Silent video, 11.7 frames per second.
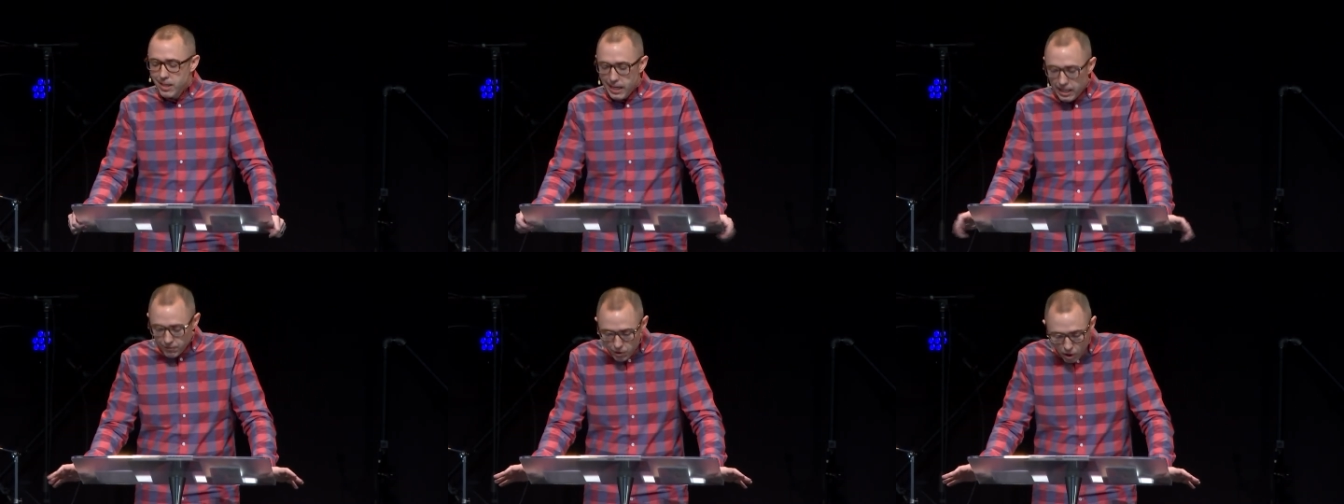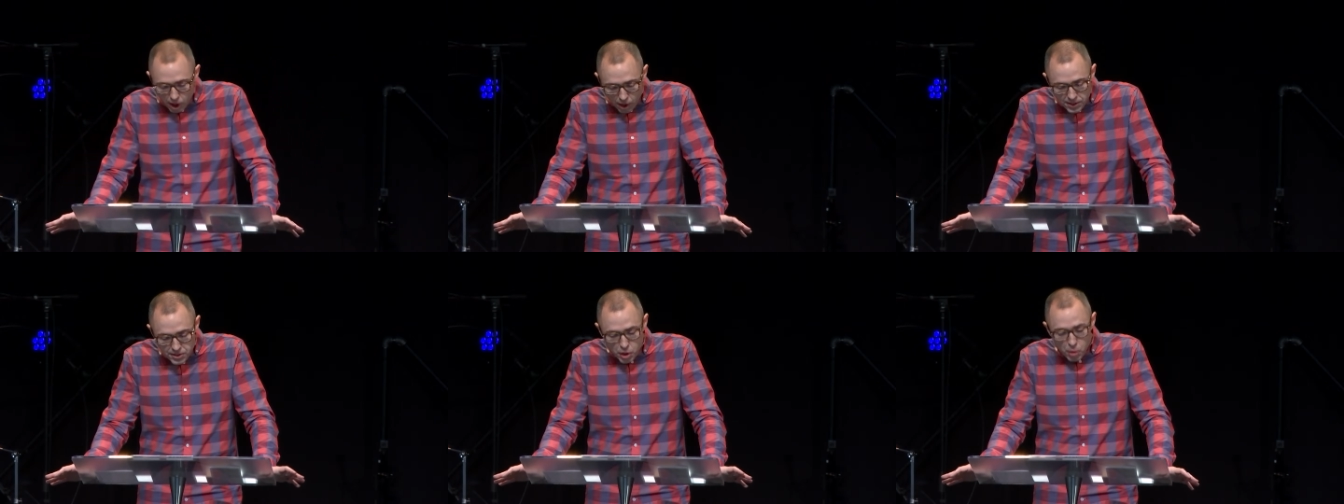And if your
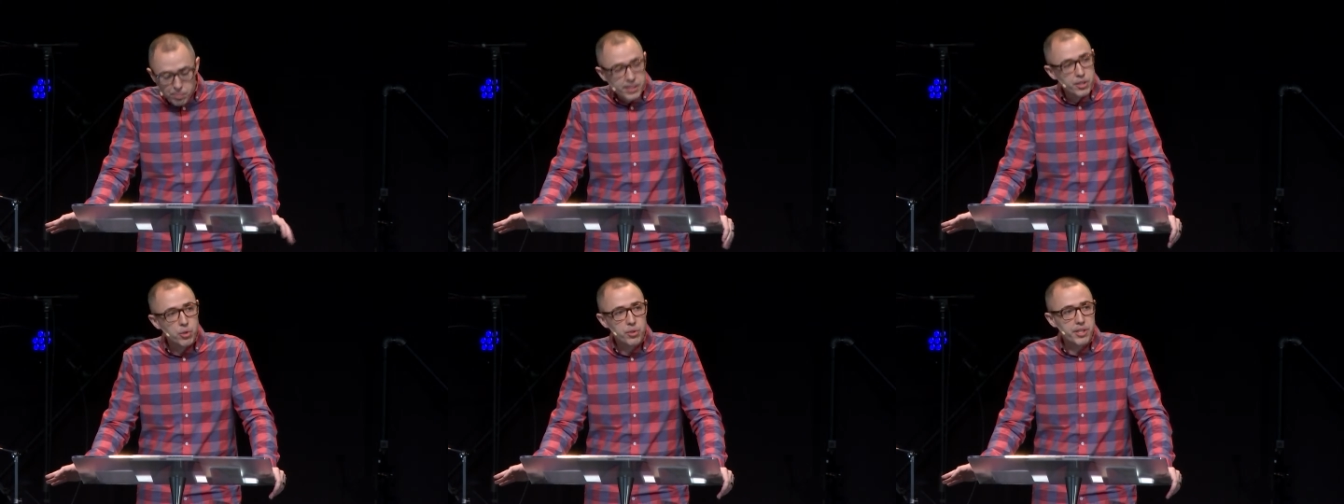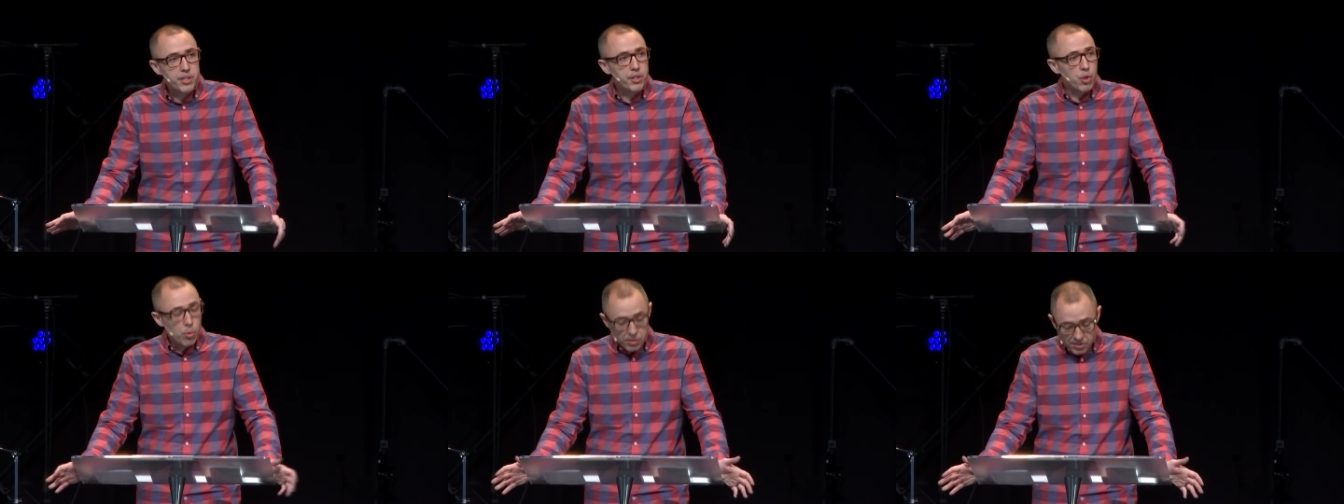heart is open, you'll,
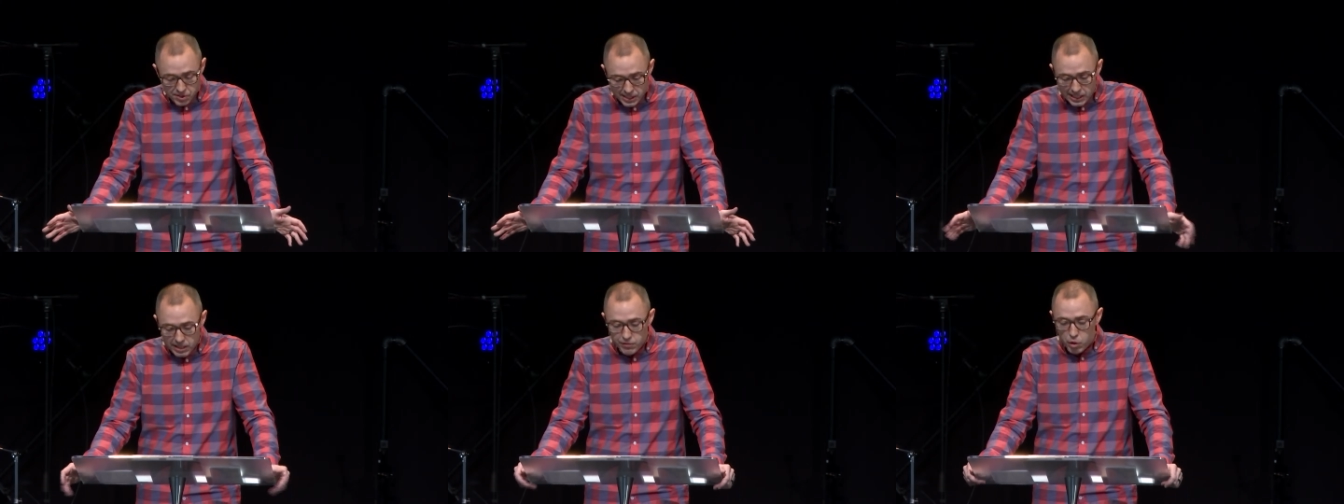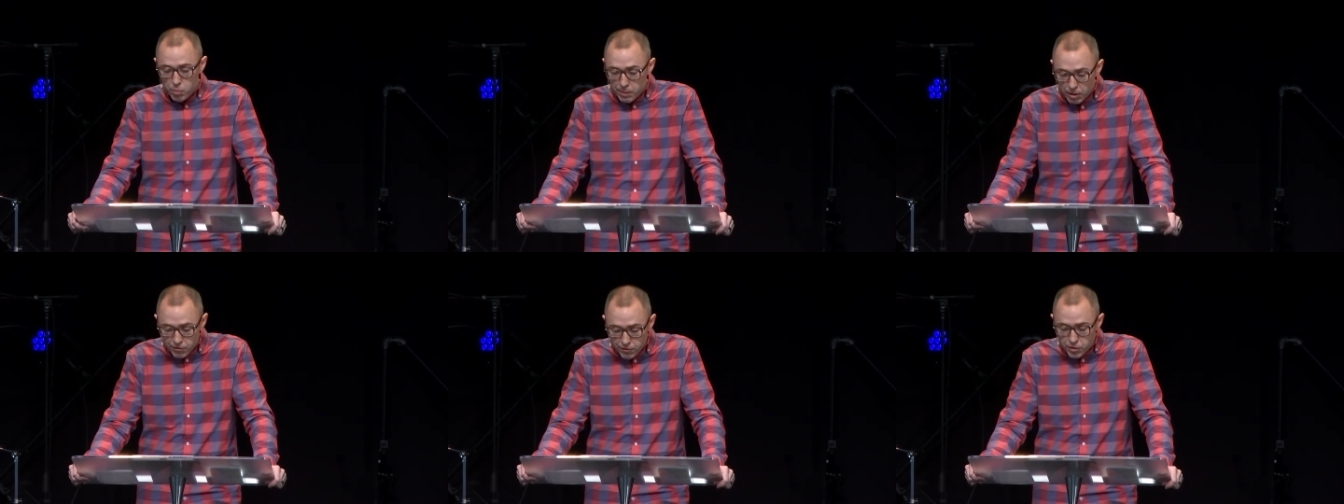you'll receive, you'll
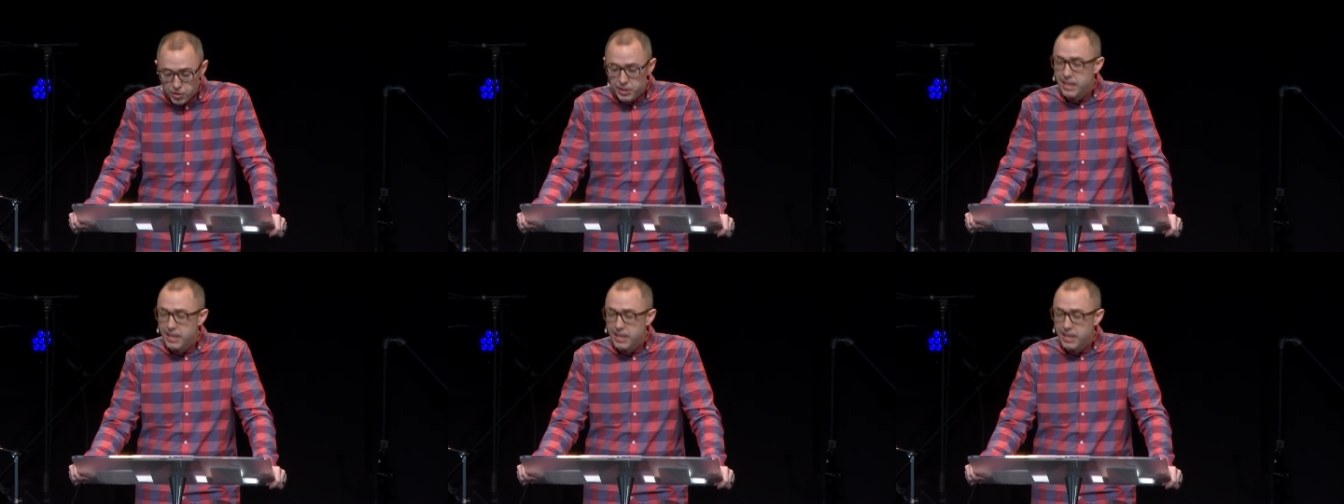bear fruit,